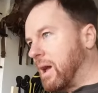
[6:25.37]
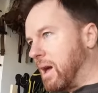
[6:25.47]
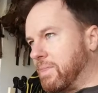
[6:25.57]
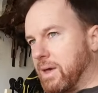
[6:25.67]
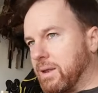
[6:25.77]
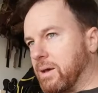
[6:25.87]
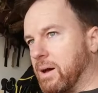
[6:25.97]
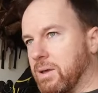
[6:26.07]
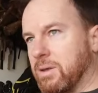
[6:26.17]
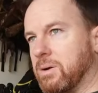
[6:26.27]
and then
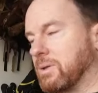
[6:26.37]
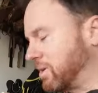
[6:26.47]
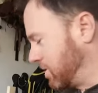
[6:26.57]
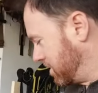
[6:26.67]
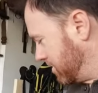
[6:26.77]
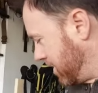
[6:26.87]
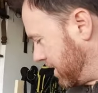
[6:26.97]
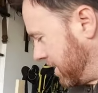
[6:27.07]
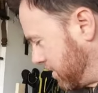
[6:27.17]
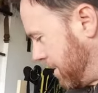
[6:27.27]
uh, you know it's just
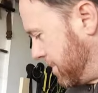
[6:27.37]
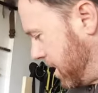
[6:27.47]
finding the right